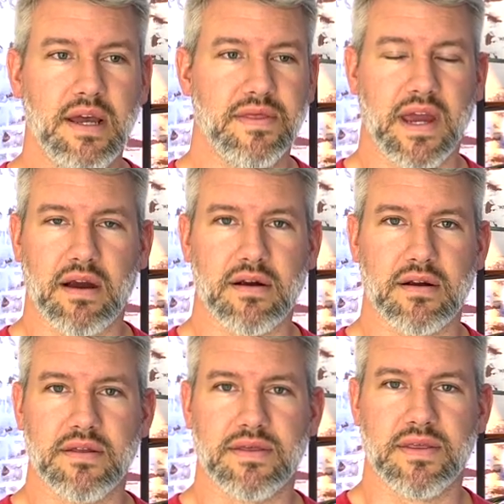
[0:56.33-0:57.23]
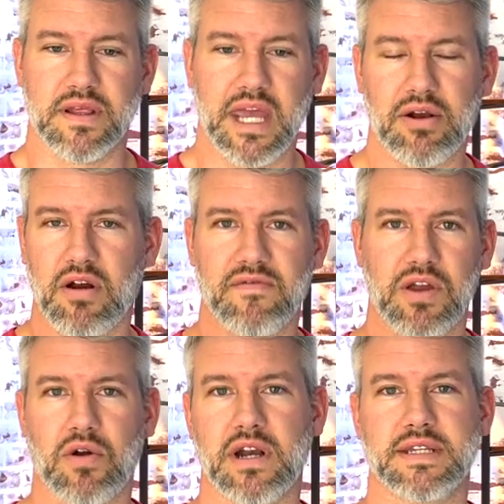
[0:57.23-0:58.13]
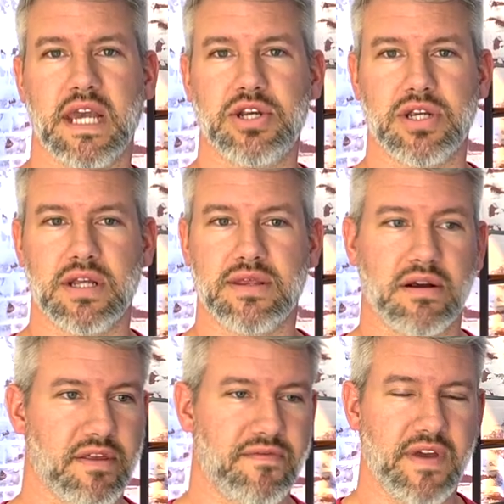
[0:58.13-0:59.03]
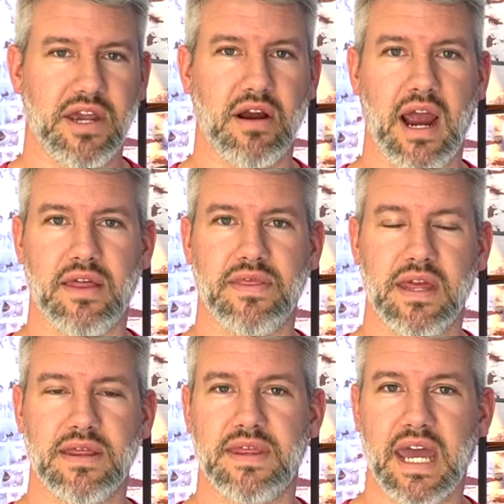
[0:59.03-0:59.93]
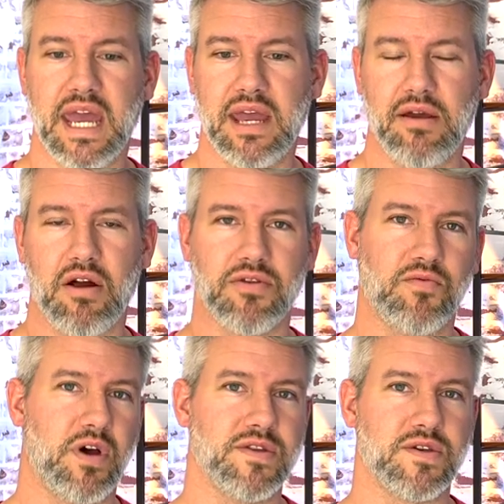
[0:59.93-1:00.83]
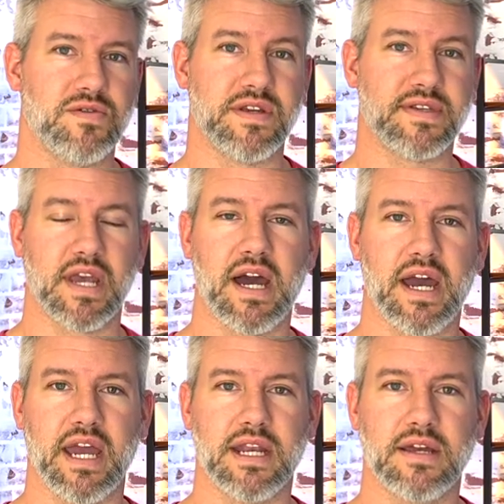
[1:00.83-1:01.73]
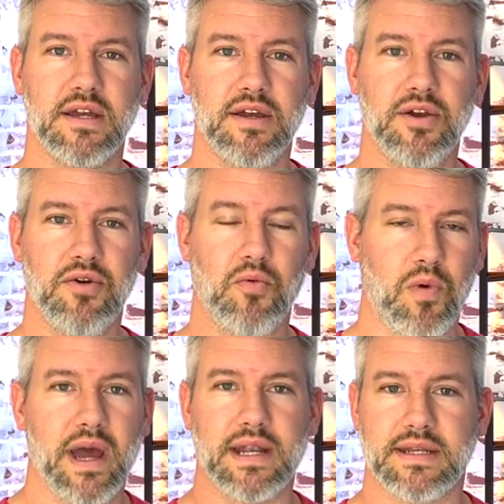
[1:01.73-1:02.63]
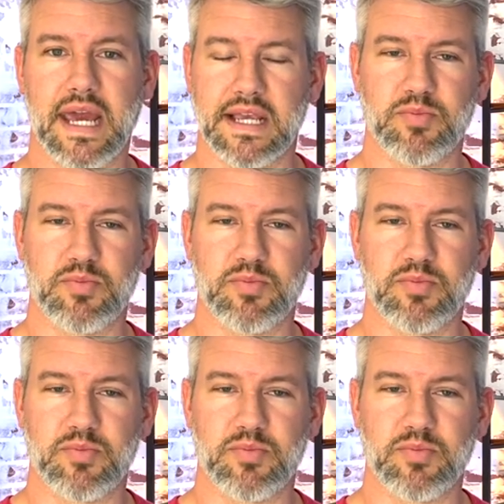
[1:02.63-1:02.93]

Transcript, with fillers: They're the leader of the organization, they're the figurehead, they are the ones who decide what takes